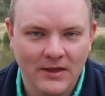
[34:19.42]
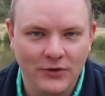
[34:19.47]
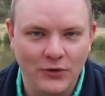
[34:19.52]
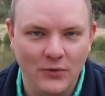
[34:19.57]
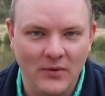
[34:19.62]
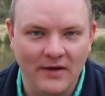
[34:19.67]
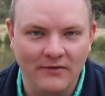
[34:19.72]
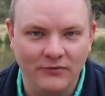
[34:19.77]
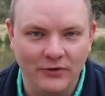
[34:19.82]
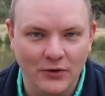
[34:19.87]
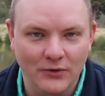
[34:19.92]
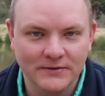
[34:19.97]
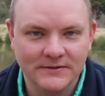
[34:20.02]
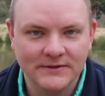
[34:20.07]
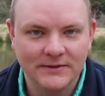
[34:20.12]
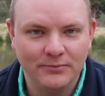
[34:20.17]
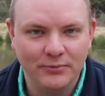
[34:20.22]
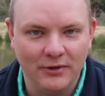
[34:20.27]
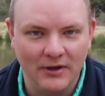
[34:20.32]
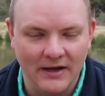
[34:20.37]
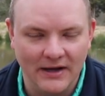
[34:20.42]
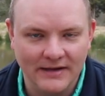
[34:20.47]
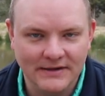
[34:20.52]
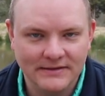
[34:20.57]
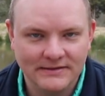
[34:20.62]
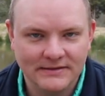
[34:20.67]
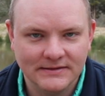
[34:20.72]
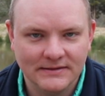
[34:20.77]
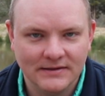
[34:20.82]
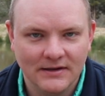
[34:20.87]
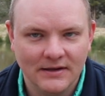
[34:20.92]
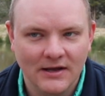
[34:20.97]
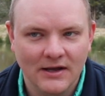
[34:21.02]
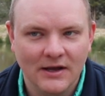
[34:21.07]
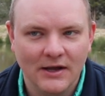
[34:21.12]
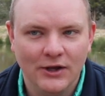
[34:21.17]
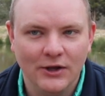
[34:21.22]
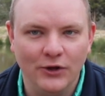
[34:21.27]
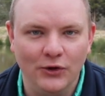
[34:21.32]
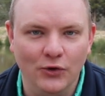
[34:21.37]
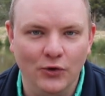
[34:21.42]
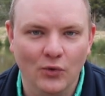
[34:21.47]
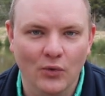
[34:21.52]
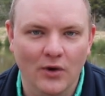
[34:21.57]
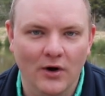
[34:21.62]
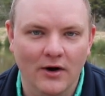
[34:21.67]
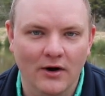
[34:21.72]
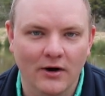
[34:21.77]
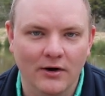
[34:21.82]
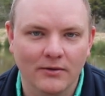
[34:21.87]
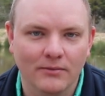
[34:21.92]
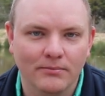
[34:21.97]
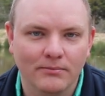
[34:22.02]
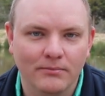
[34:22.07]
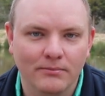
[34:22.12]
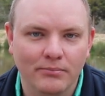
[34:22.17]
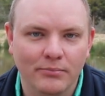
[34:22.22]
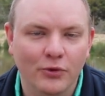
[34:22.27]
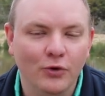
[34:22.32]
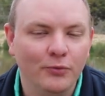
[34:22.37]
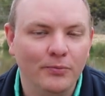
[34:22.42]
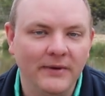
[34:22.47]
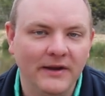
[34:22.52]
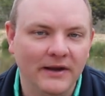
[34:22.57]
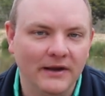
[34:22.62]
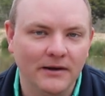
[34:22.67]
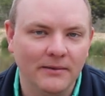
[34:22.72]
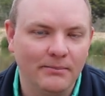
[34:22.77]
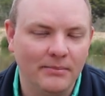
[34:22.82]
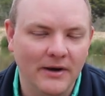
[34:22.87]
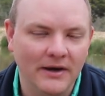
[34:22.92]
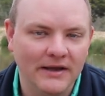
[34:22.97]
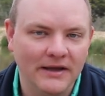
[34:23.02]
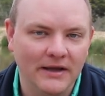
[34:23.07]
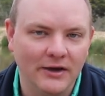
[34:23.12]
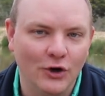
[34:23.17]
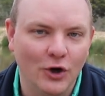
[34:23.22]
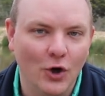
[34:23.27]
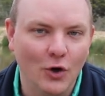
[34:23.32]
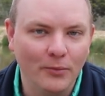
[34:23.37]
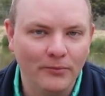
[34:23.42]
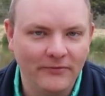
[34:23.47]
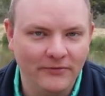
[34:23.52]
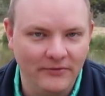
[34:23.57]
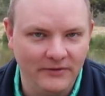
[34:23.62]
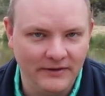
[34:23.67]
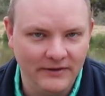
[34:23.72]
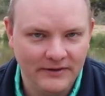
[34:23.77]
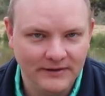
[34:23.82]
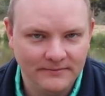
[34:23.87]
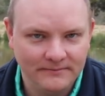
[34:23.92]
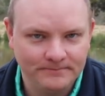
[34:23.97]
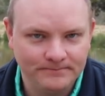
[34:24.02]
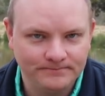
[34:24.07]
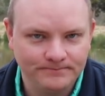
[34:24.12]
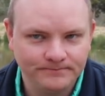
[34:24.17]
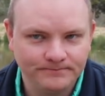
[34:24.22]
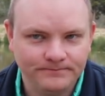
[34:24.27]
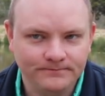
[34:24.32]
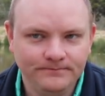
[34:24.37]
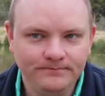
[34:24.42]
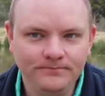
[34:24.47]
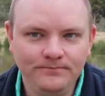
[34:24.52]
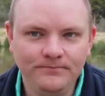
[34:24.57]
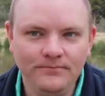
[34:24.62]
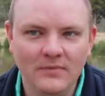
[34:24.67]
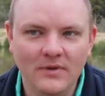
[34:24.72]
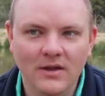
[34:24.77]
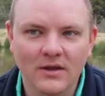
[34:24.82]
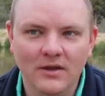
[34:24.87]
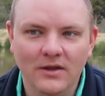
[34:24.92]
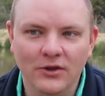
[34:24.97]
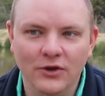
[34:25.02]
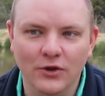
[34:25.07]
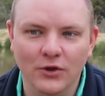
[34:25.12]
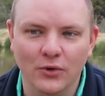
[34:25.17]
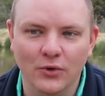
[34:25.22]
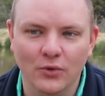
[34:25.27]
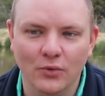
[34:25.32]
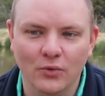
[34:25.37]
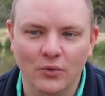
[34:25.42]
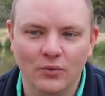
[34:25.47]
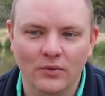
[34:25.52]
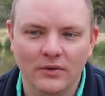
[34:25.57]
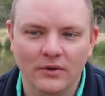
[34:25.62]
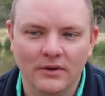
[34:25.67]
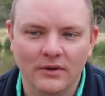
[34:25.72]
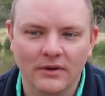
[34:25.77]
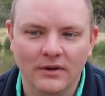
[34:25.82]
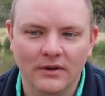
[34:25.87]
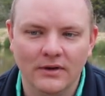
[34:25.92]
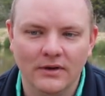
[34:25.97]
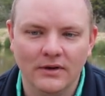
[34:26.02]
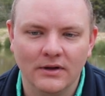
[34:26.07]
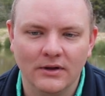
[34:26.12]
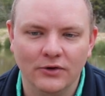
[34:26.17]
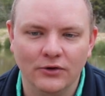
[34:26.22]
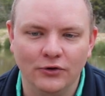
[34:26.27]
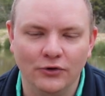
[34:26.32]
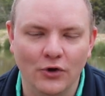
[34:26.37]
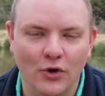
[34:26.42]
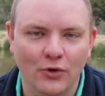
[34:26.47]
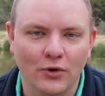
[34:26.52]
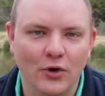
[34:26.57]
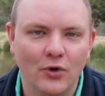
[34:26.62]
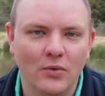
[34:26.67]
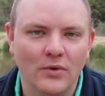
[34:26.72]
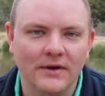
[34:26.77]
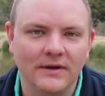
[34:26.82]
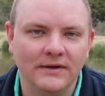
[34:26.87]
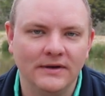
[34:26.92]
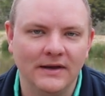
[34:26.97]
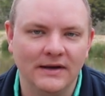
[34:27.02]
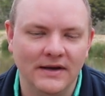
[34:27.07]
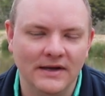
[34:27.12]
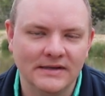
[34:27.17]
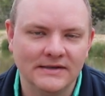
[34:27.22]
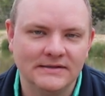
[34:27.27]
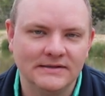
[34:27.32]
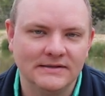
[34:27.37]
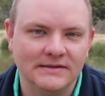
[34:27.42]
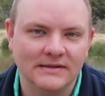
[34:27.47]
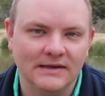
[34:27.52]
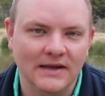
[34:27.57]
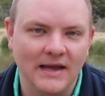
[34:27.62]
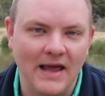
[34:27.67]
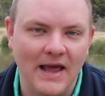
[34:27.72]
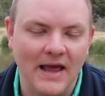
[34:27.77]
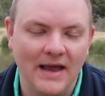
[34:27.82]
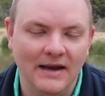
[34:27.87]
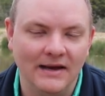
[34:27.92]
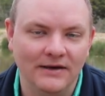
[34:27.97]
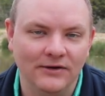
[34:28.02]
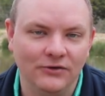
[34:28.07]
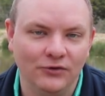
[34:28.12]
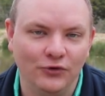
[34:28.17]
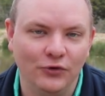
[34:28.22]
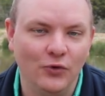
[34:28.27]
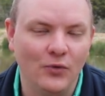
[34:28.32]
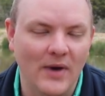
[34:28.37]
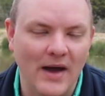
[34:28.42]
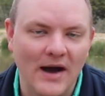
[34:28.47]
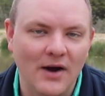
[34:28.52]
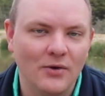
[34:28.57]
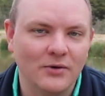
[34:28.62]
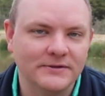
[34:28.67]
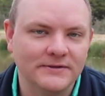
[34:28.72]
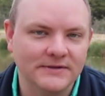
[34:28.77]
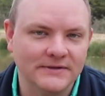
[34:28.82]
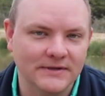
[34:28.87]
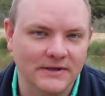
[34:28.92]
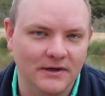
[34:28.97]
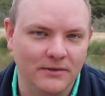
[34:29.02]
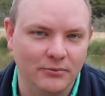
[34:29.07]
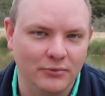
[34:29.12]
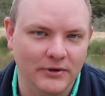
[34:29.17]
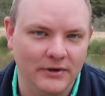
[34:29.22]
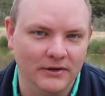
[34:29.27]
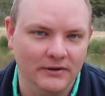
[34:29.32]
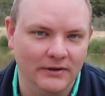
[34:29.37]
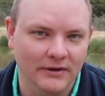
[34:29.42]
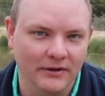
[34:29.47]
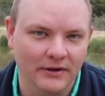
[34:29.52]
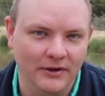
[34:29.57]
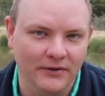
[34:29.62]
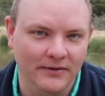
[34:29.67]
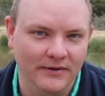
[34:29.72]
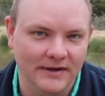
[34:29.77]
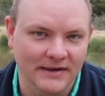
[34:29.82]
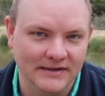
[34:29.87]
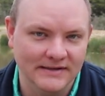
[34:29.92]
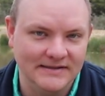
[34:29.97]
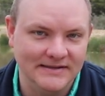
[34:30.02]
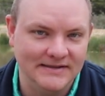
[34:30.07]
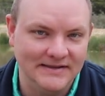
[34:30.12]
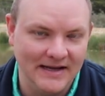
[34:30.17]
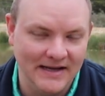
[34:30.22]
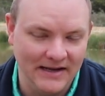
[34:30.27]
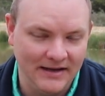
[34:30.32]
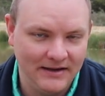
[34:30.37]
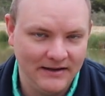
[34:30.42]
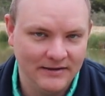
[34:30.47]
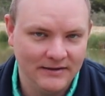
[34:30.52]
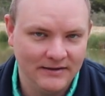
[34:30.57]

you have no supplies, you are pooping in a bucket, hopefully, you don't know what the next two hours is going to bring, let alone the next day.